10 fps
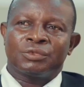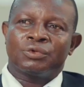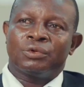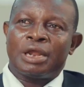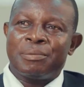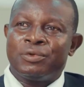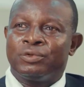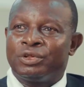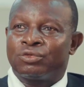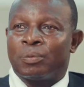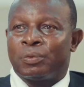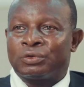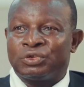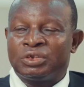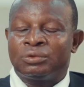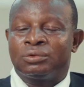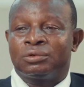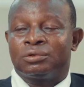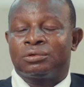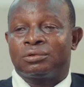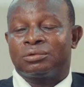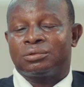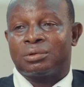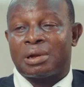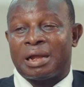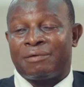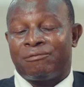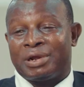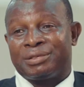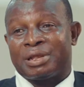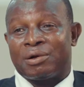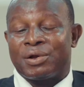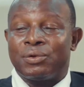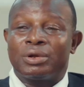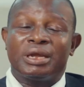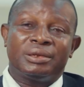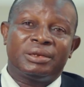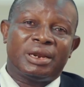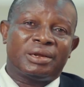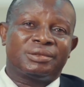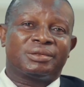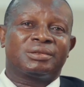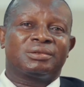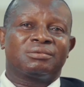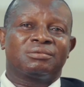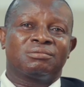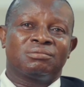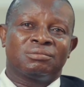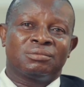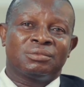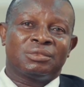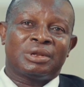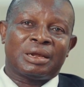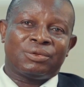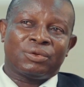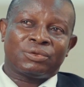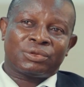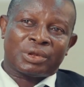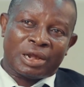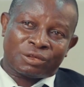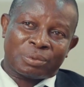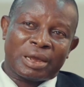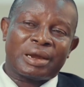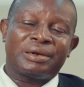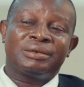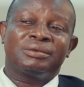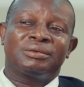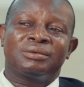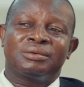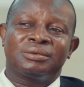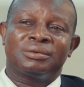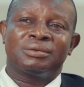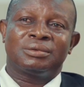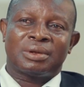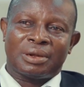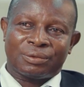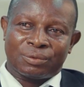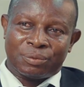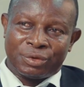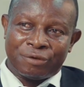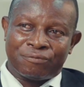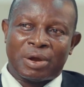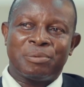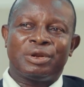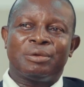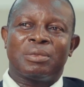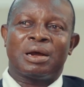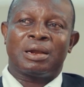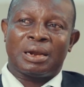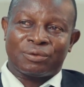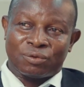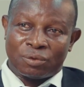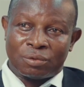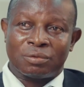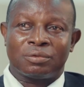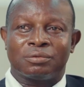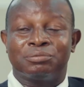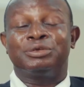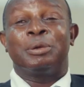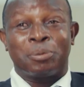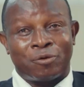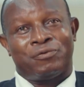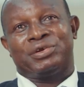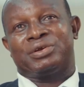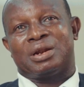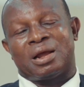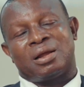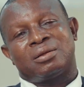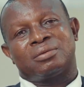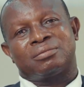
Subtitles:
So let me use this opportunity to advise our young engineers that are just aspiring to be a family man and to be a professional.